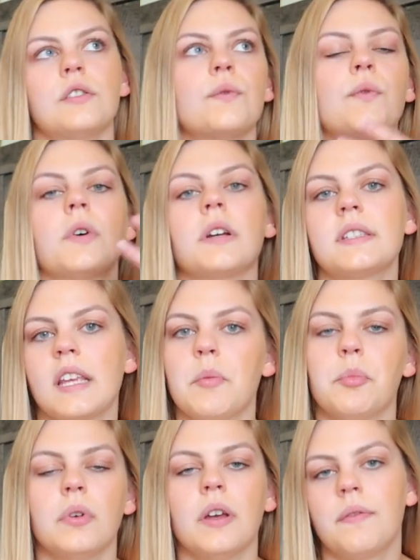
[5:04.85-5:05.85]
So for
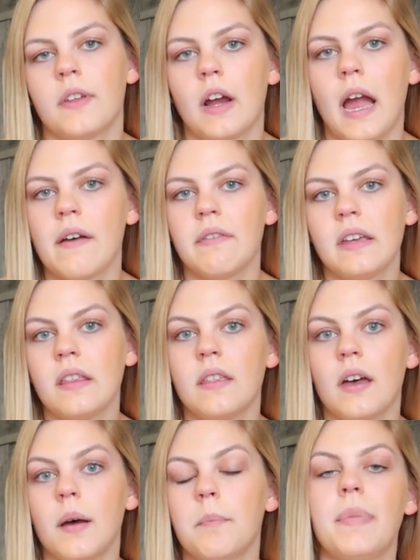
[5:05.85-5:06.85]
example, if they're having
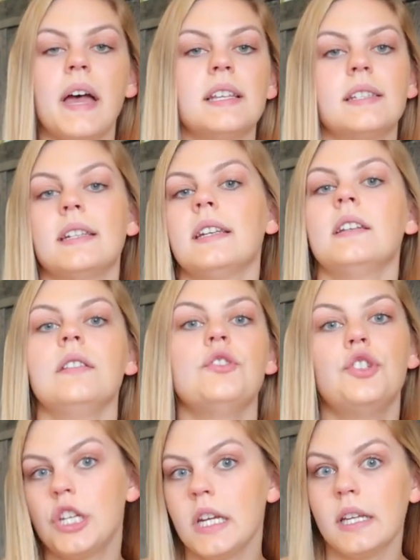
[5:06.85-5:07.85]
the best
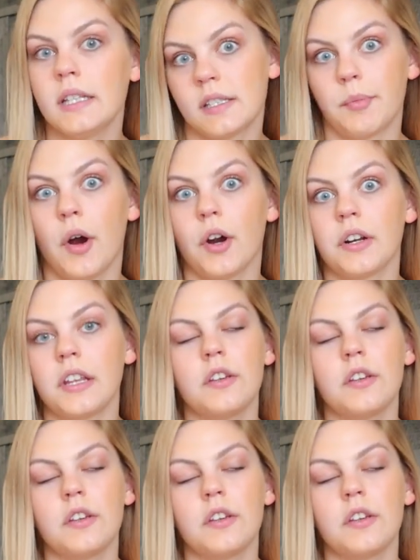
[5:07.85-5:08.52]
in jeans party,